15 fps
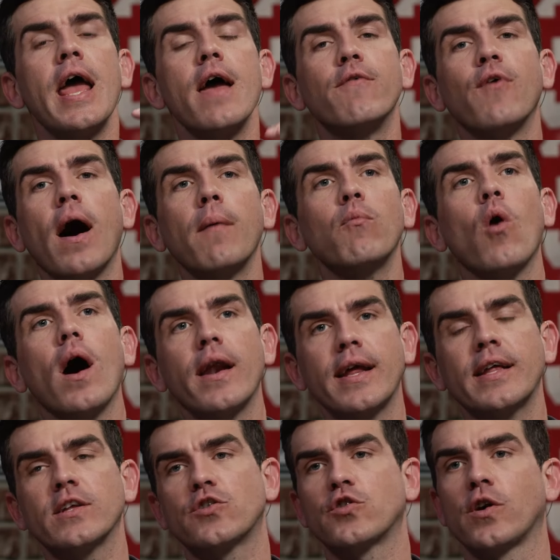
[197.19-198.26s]
If I'm Ron
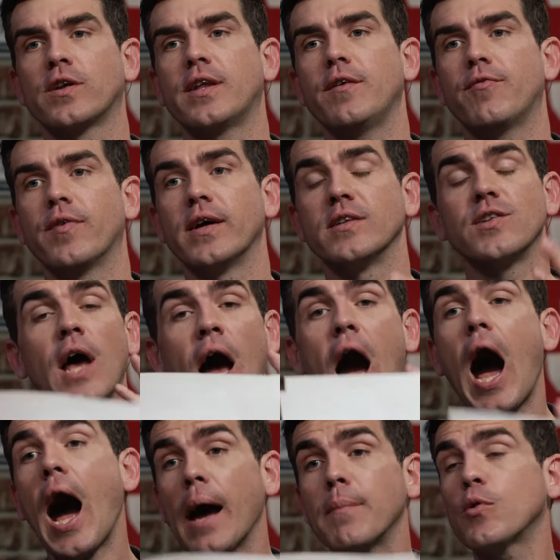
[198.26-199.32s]
English on defense,
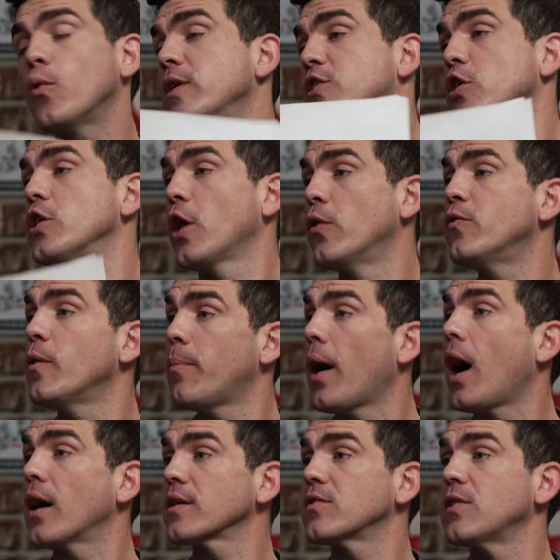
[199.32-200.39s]
I'm going to load the
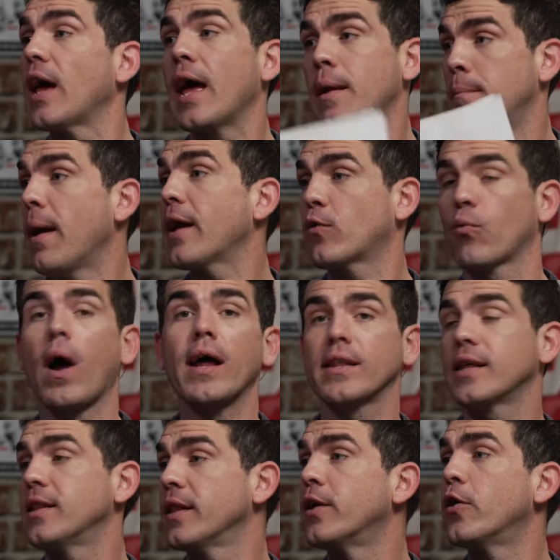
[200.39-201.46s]
box and make
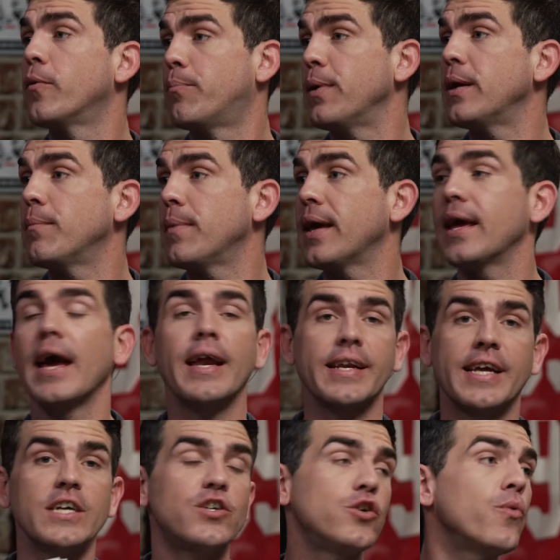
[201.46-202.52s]
Riley Leonard beat me, you
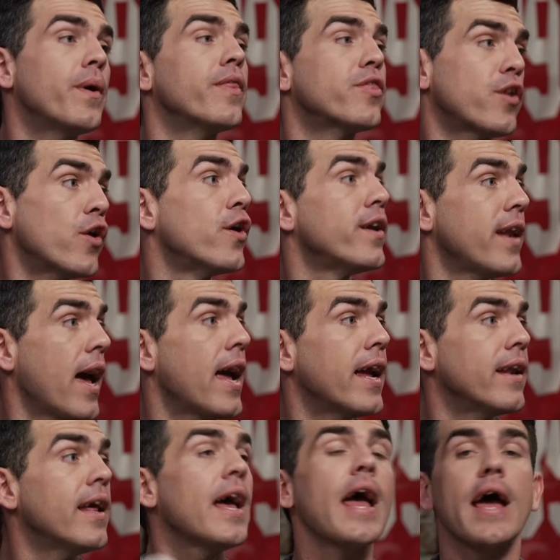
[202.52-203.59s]
have get you in third and
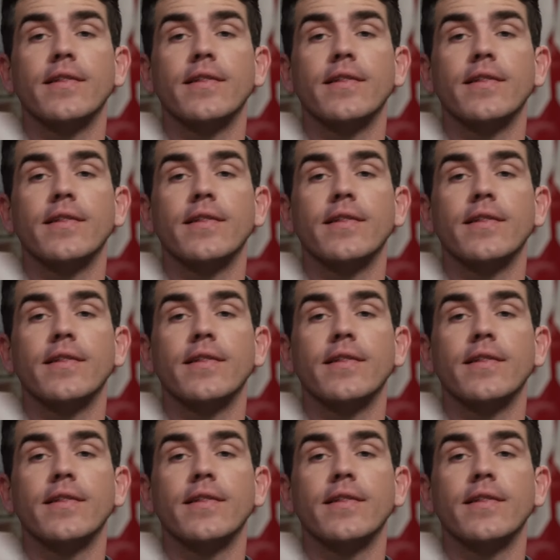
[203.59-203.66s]
eight,